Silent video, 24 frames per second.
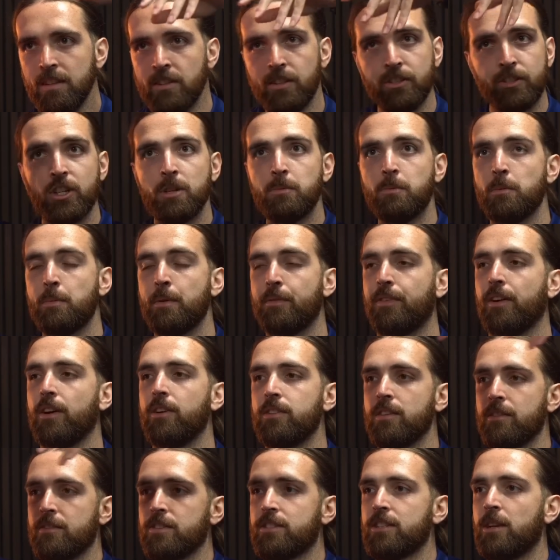The tube would be
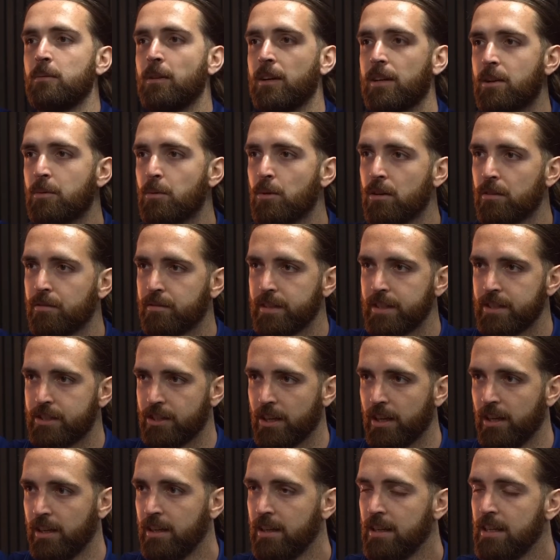flown over the top like a water
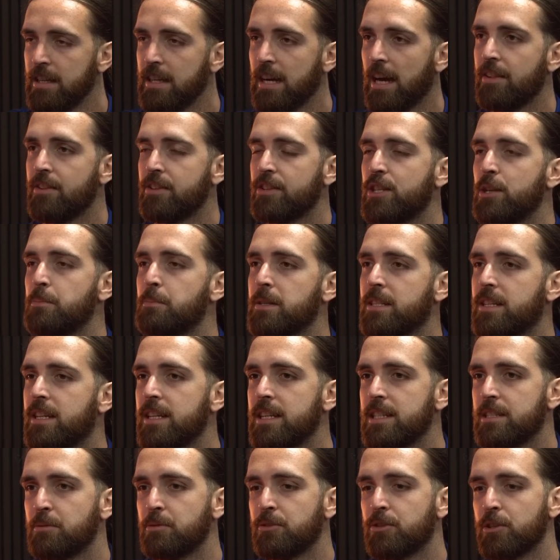feature, and the super
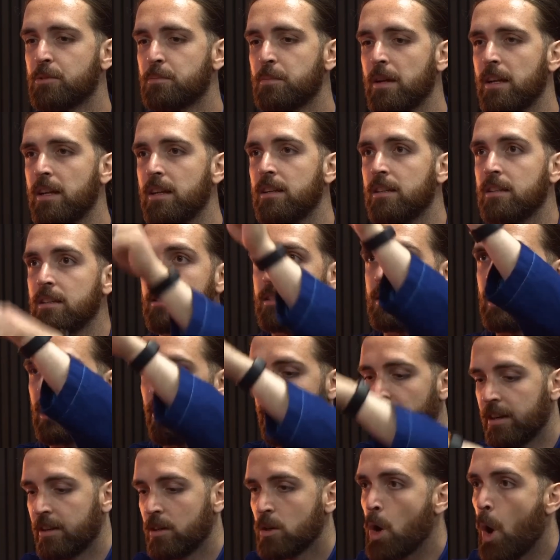skinnies would just be
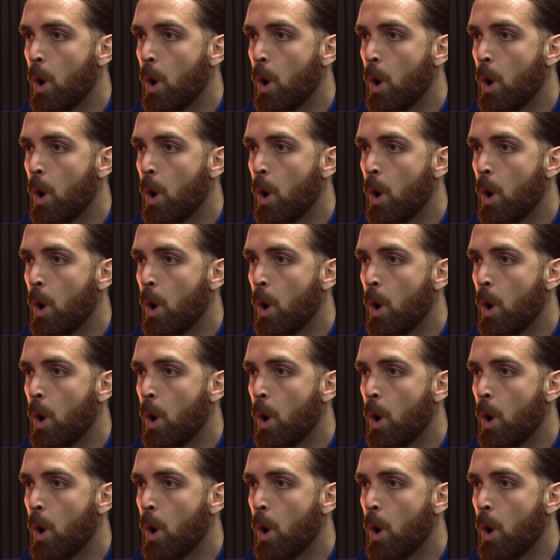celery.